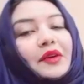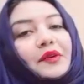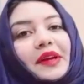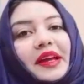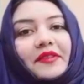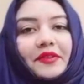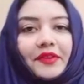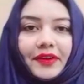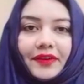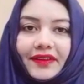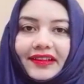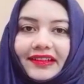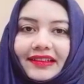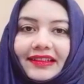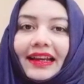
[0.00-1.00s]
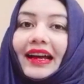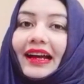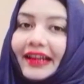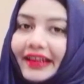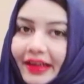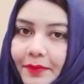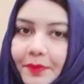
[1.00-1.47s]
everyone, I
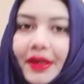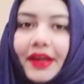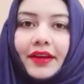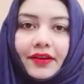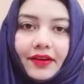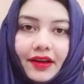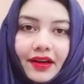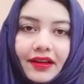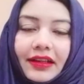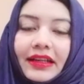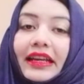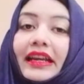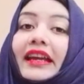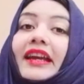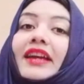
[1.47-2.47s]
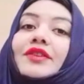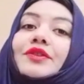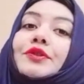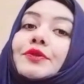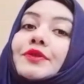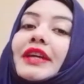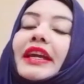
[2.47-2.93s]
am Hira and
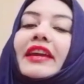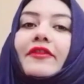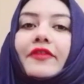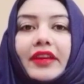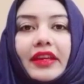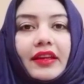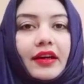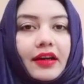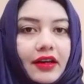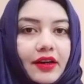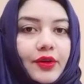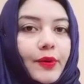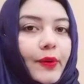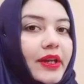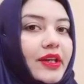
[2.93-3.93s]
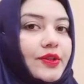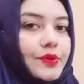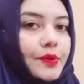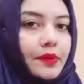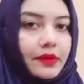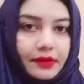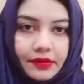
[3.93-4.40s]
today we are going to
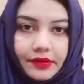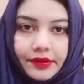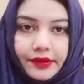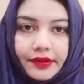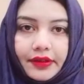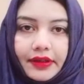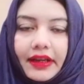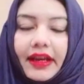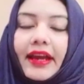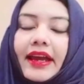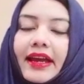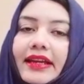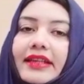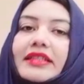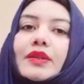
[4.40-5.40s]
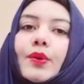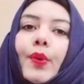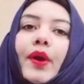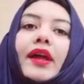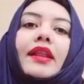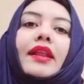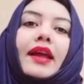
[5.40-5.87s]
learn as
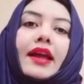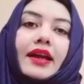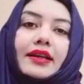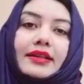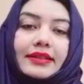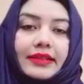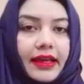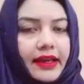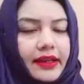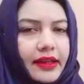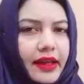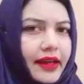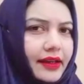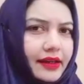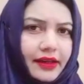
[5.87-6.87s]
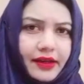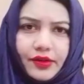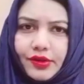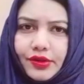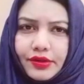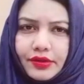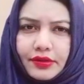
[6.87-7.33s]
well as in
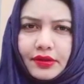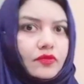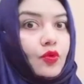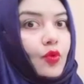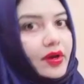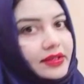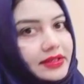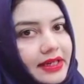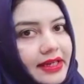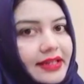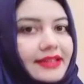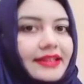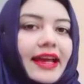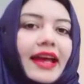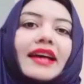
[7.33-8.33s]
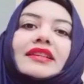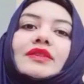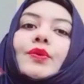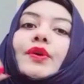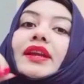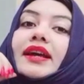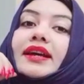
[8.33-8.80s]
English. What is as
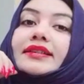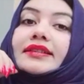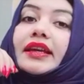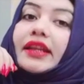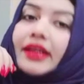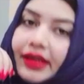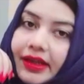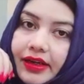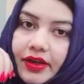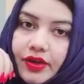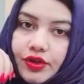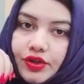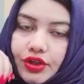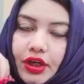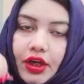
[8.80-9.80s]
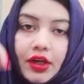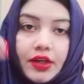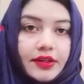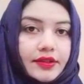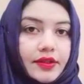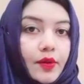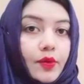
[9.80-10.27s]
well as in English?
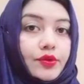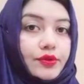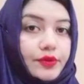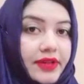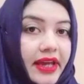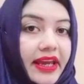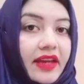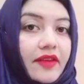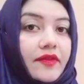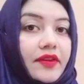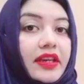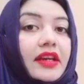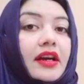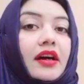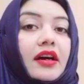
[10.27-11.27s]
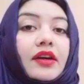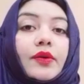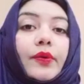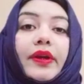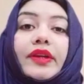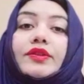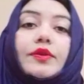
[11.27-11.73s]
So today we are
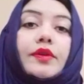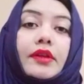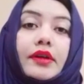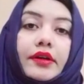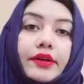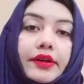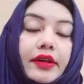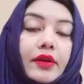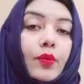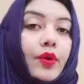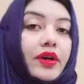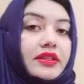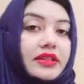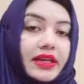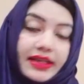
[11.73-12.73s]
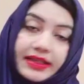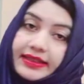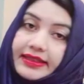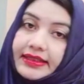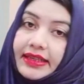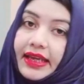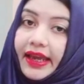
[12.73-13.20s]
going to learn what
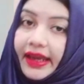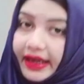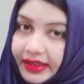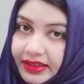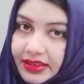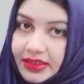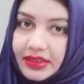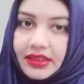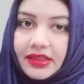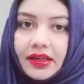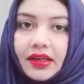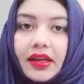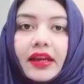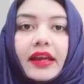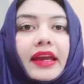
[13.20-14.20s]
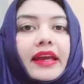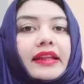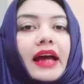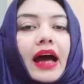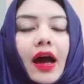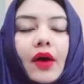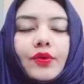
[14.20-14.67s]
is it and
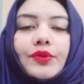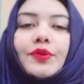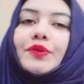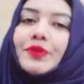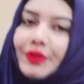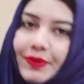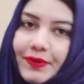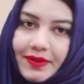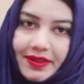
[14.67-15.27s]
how to use